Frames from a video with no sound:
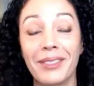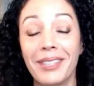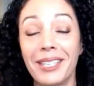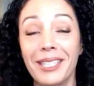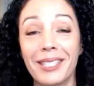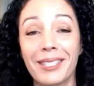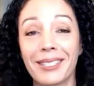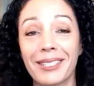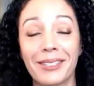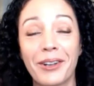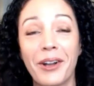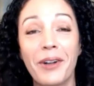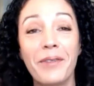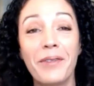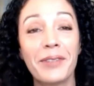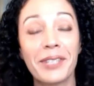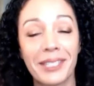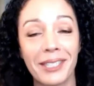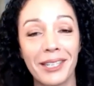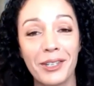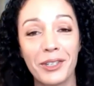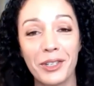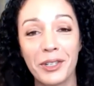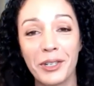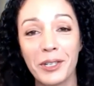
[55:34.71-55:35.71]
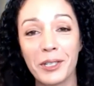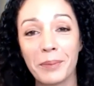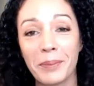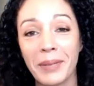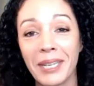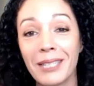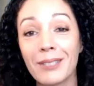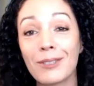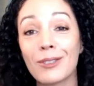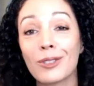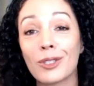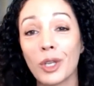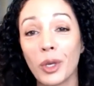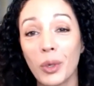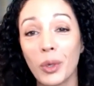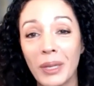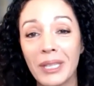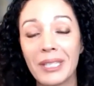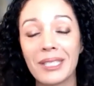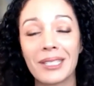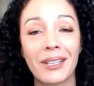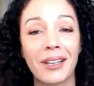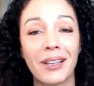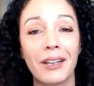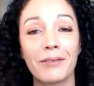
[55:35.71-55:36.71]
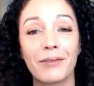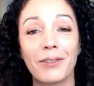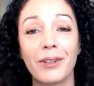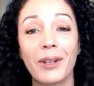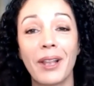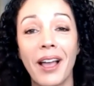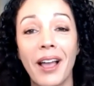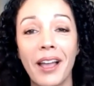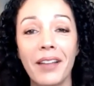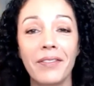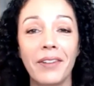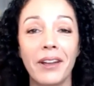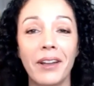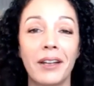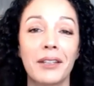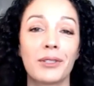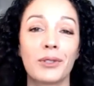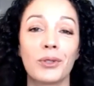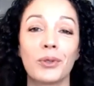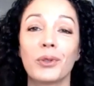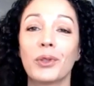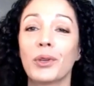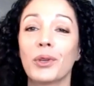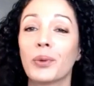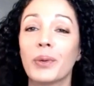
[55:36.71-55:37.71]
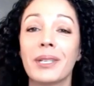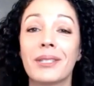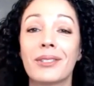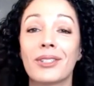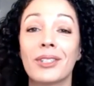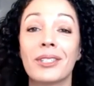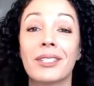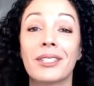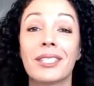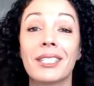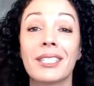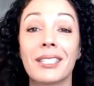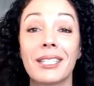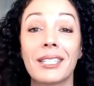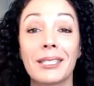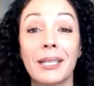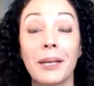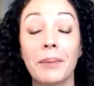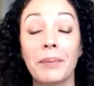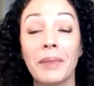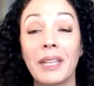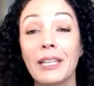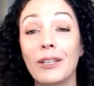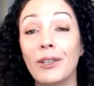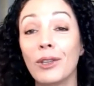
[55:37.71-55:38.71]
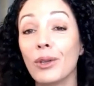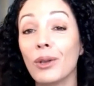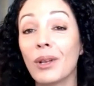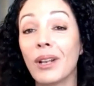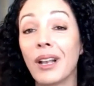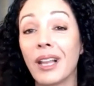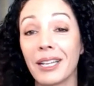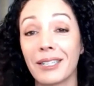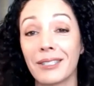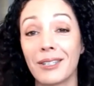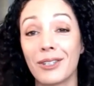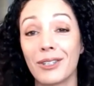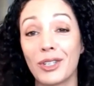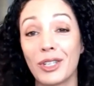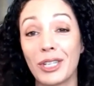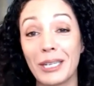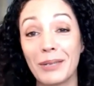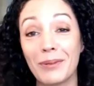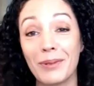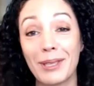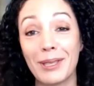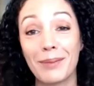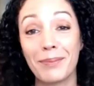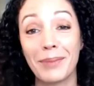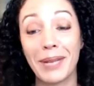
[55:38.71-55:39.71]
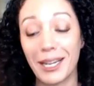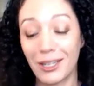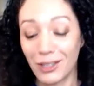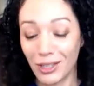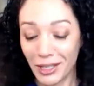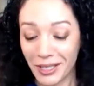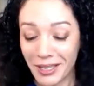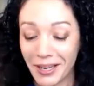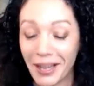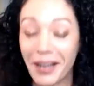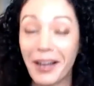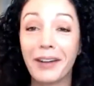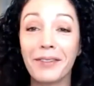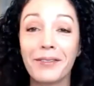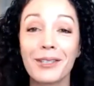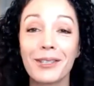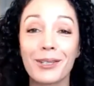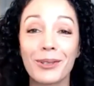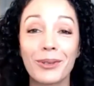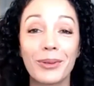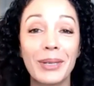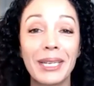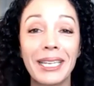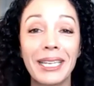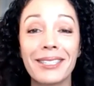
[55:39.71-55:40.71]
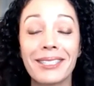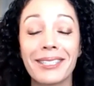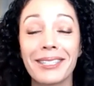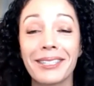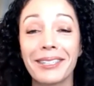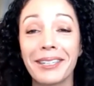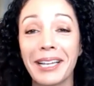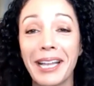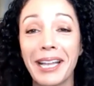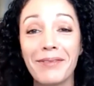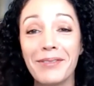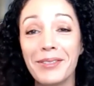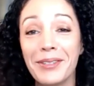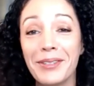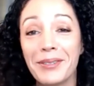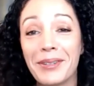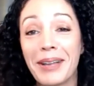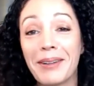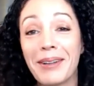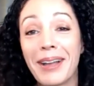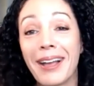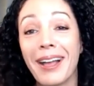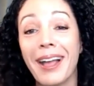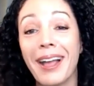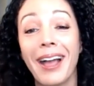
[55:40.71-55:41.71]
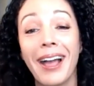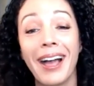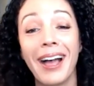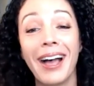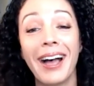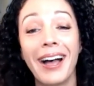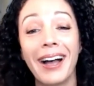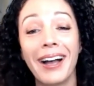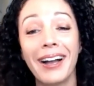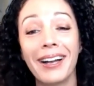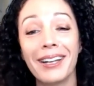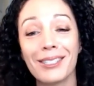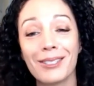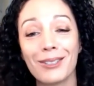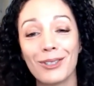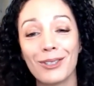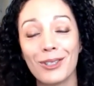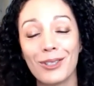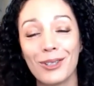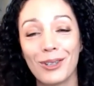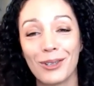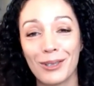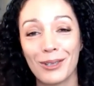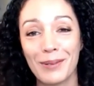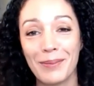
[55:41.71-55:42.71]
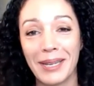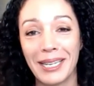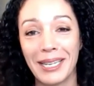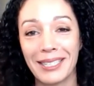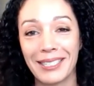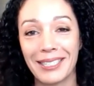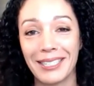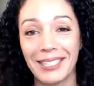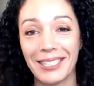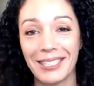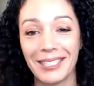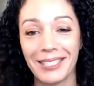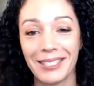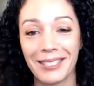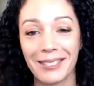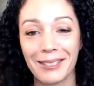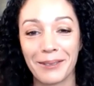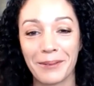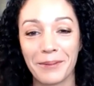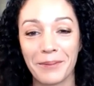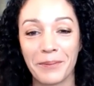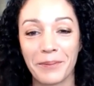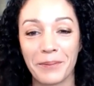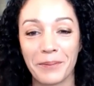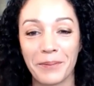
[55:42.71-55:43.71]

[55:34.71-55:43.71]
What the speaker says: This conversation has been so insightful. I've asked all the questions. Is there something you'd like to share with the Passion Harvest audience that I haven't asked you, Dr. Martinez?